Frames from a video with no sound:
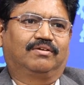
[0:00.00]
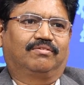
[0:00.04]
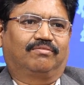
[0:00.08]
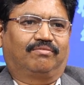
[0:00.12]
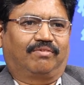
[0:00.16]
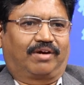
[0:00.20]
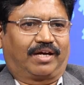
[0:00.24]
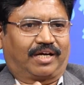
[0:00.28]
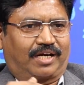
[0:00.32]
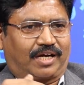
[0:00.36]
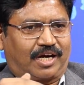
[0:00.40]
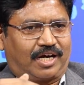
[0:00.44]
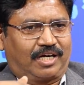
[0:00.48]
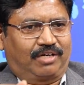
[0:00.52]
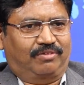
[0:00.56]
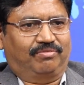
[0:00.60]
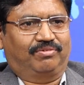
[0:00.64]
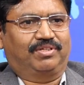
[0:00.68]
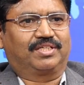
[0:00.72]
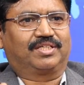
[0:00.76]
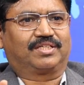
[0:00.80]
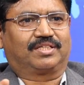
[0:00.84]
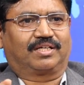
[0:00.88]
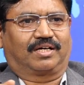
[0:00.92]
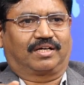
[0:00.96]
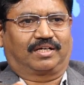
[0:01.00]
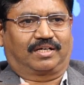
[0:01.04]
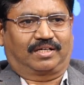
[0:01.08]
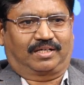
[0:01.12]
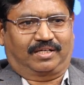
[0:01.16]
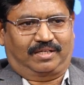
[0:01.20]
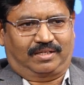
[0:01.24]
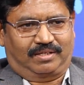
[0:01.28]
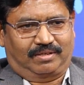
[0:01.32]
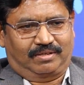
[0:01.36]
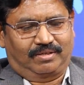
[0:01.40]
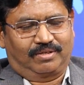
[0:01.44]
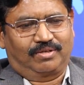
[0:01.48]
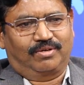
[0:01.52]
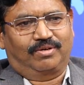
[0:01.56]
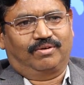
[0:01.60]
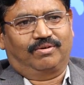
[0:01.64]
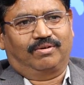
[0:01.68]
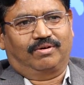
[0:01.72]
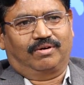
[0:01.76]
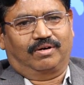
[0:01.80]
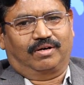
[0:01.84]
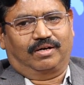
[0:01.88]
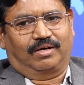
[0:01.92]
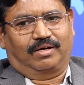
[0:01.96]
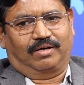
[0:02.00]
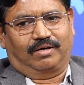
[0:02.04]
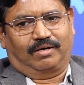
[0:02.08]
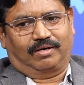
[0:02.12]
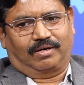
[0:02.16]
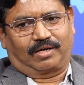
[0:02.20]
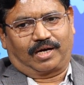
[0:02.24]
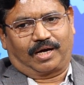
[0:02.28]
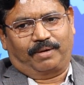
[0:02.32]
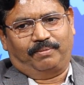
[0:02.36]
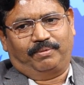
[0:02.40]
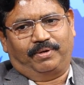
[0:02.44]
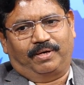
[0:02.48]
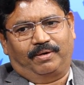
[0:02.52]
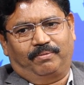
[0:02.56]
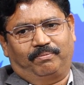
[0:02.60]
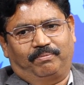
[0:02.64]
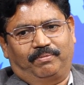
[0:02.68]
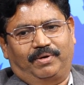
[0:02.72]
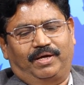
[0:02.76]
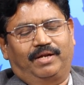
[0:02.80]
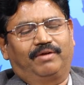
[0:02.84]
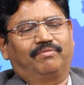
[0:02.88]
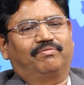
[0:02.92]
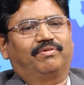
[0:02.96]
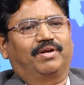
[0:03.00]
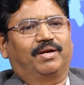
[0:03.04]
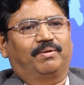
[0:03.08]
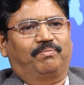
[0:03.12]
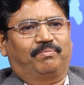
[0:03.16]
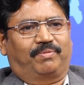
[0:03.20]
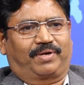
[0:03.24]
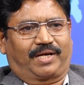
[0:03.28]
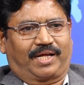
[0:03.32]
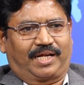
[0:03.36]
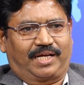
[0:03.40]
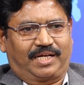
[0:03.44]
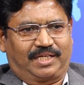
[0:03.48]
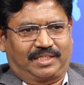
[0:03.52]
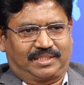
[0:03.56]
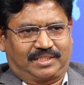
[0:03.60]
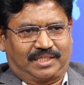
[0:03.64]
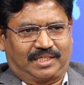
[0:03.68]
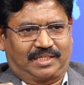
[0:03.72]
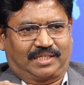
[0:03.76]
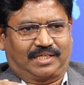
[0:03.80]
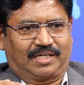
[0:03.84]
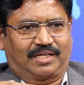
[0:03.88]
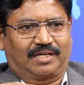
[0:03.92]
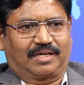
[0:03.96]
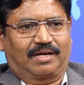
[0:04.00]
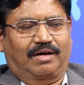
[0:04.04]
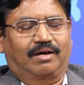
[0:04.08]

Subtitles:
why can't we start a IBM mainframe training center